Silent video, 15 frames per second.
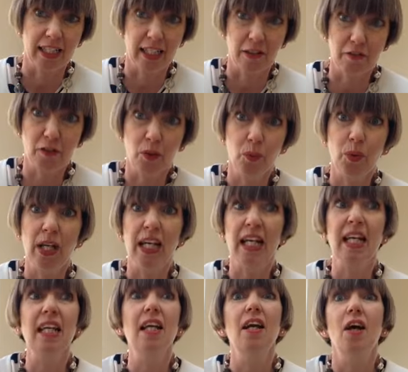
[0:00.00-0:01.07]
give
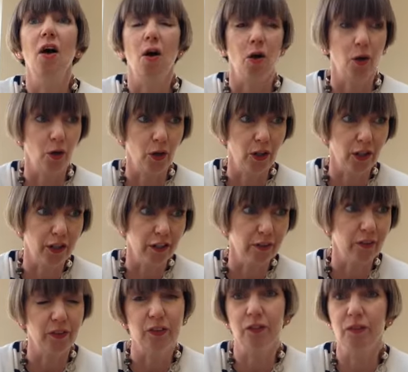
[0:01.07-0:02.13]
away
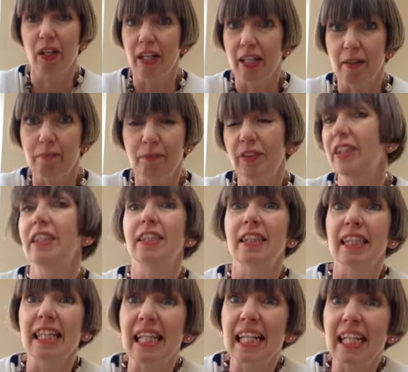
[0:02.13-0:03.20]
or
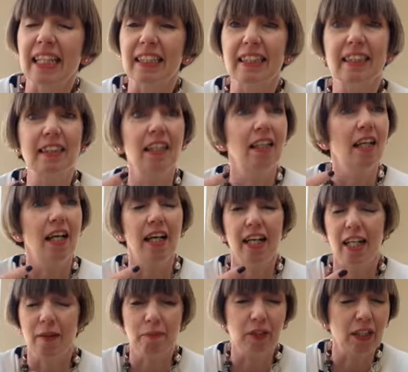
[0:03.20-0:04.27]
donate,
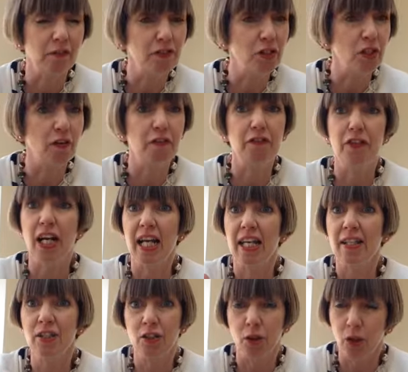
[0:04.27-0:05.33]
give to a
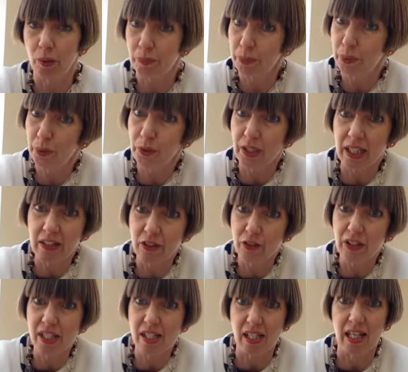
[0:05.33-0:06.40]
friend, or put in the
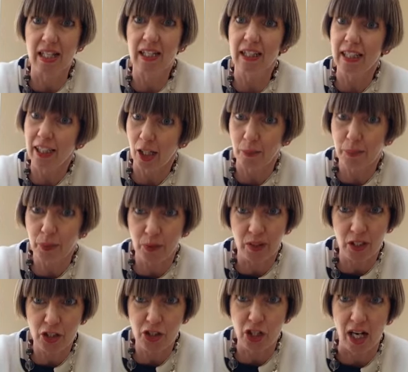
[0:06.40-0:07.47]
recycling or put in
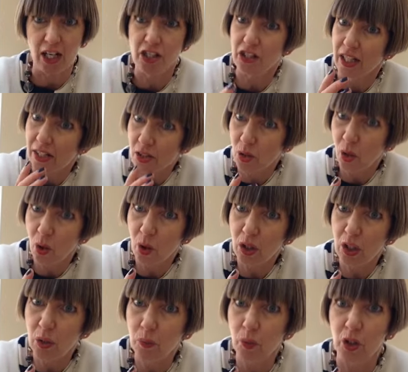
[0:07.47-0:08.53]
the trash. That's all
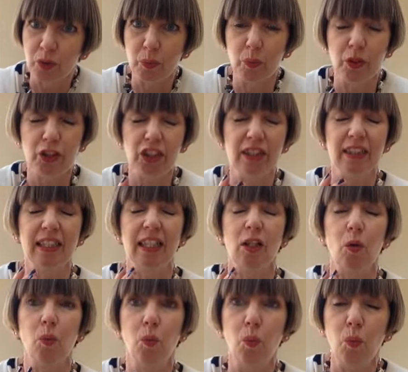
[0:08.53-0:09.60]
it was. We were just
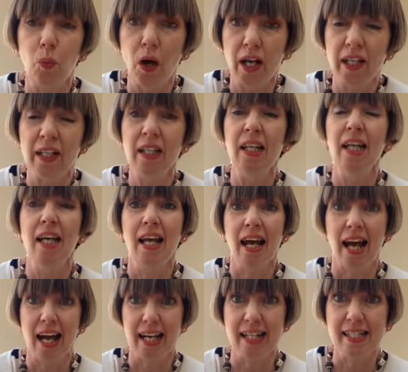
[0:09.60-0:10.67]
saying one
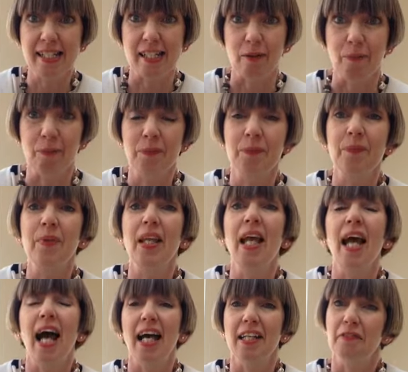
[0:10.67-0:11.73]
item.
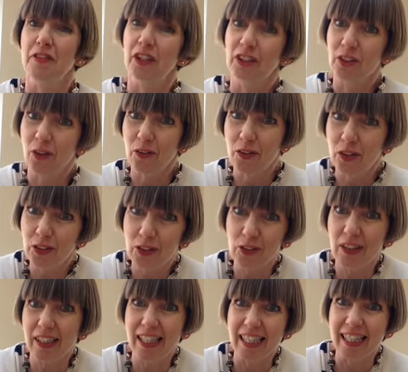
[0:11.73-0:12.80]
And if you saw
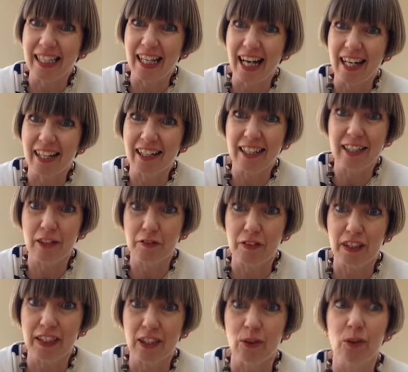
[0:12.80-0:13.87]
the earlier
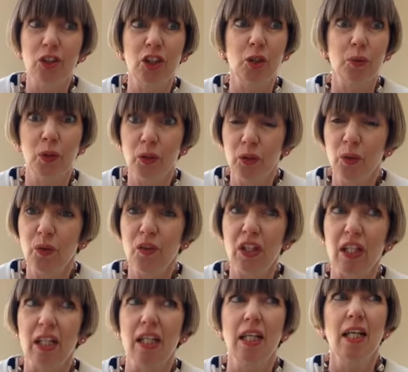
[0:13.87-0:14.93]
videos, you will know
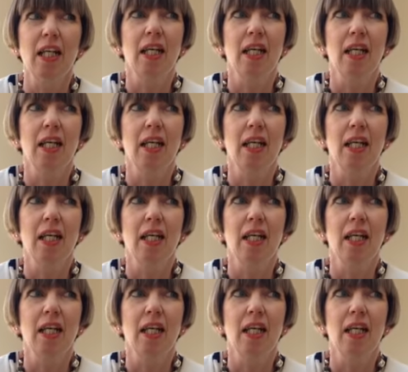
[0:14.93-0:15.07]
that